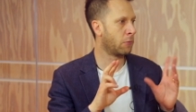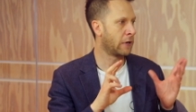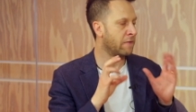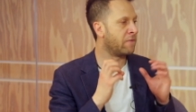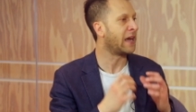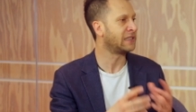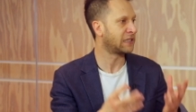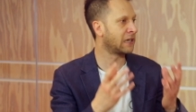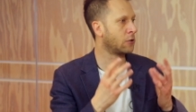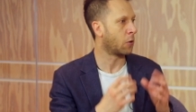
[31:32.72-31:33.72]

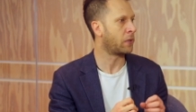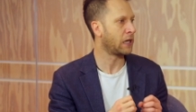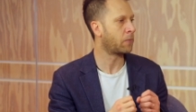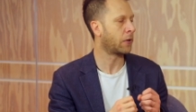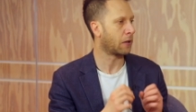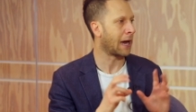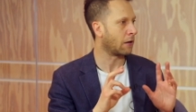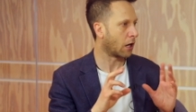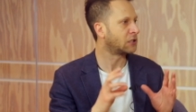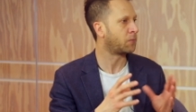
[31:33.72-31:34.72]
investing in your people
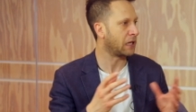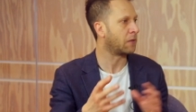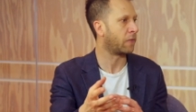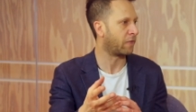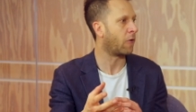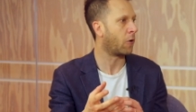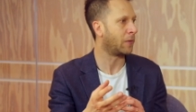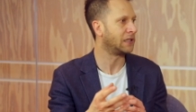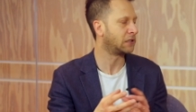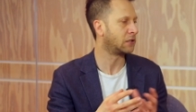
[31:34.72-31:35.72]
unlocks peak
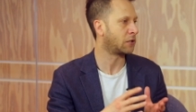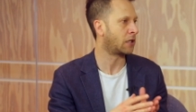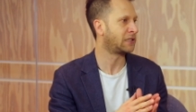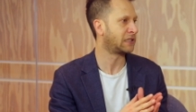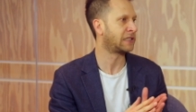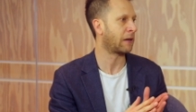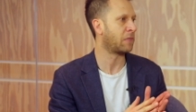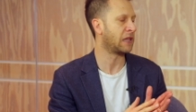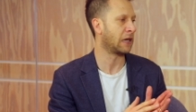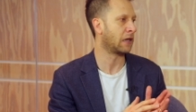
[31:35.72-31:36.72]
performance. It's not just
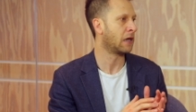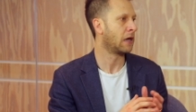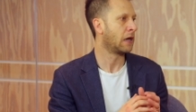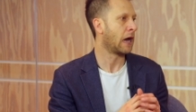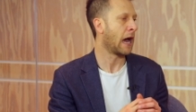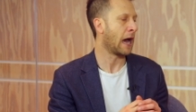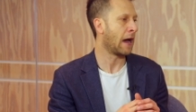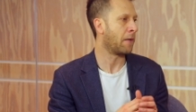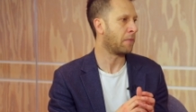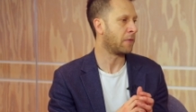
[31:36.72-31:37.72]
something
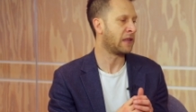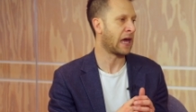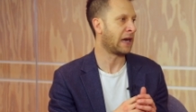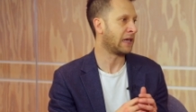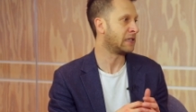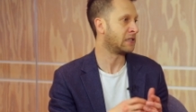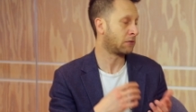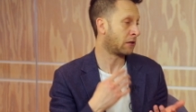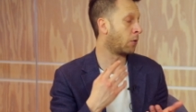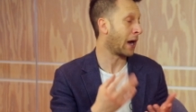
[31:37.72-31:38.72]
that is
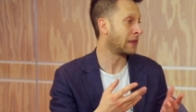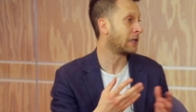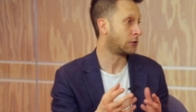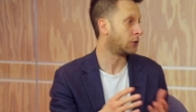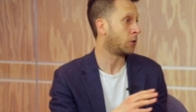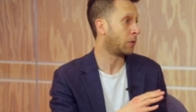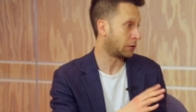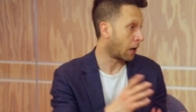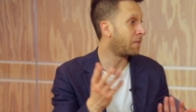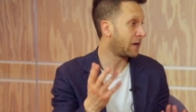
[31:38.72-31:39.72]
the right thing to do, which
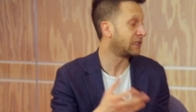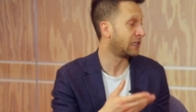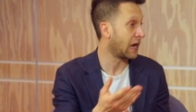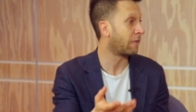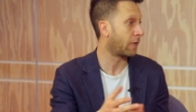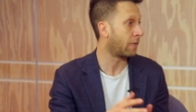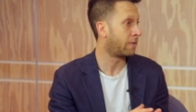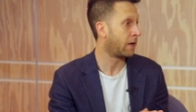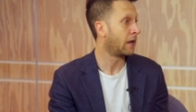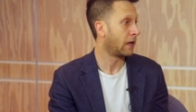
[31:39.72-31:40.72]
hopefully is enough of,
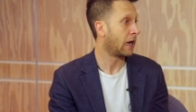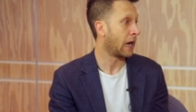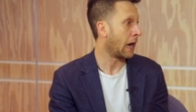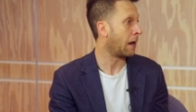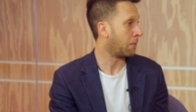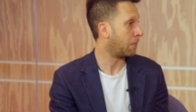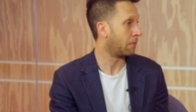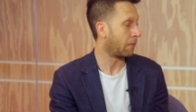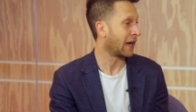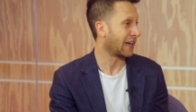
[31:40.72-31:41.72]

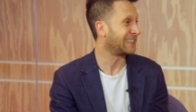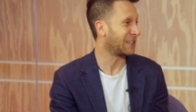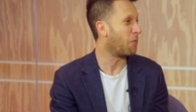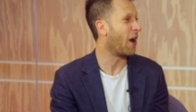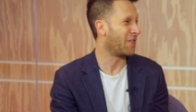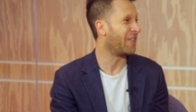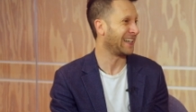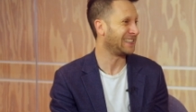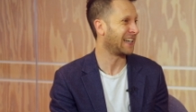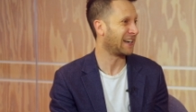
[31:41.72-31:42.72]
I guess, a
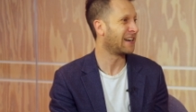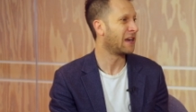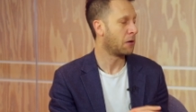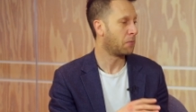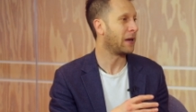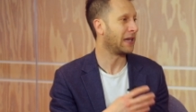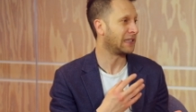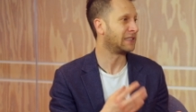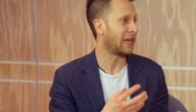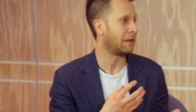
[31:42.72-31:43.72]
motivation. But at
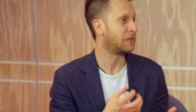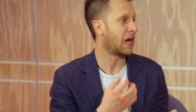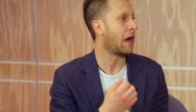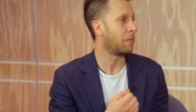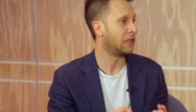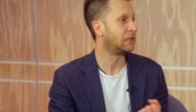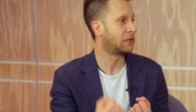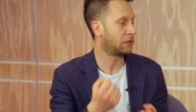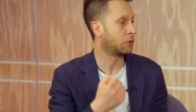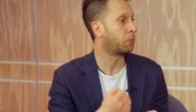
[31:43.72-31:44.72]
the same time,
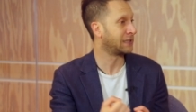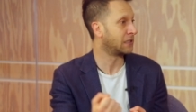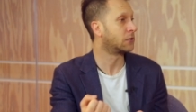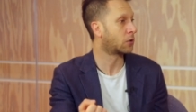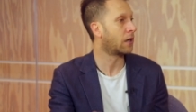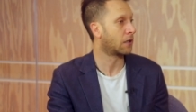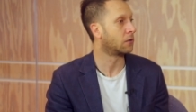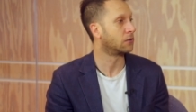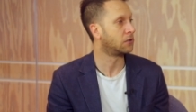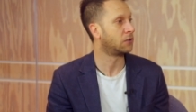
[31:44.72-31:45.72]
it's business
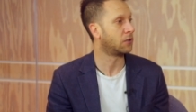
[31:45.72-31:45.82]
critical to do